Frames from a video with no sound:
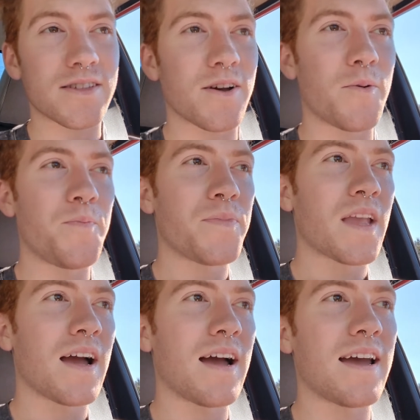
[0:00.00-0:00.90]
So
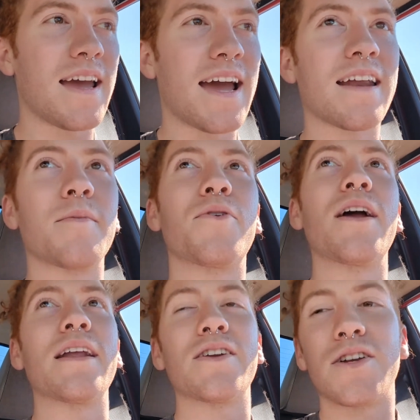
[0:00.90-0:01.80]
it had
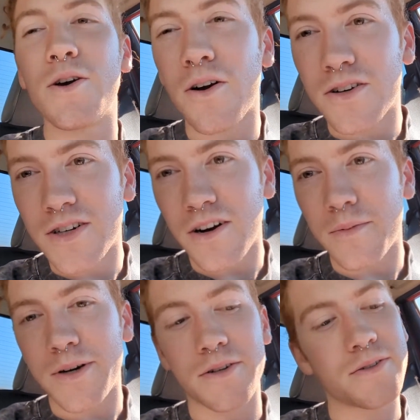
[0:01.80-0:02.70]
upgraded
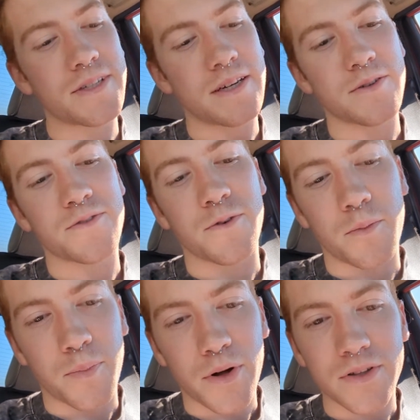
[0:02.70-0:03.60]
turbos, it was full
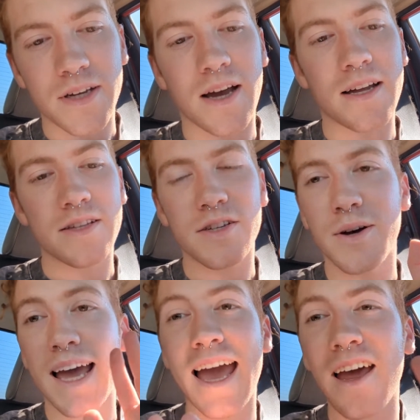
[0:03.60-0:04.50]
bolt-on, so
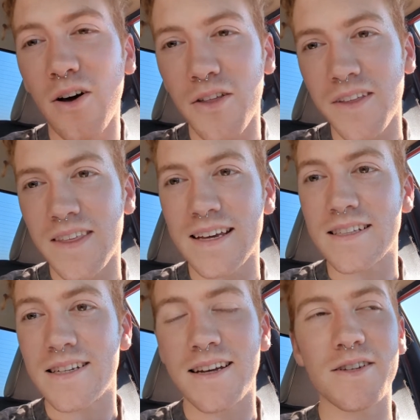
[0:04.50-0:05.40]
it had all the
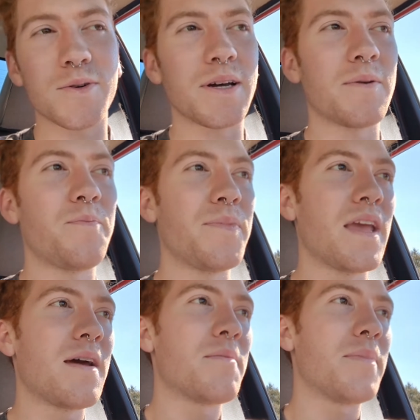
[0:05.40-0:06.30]
things done to it.
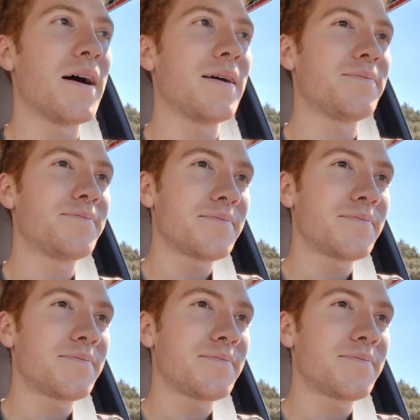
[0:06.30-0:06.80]
But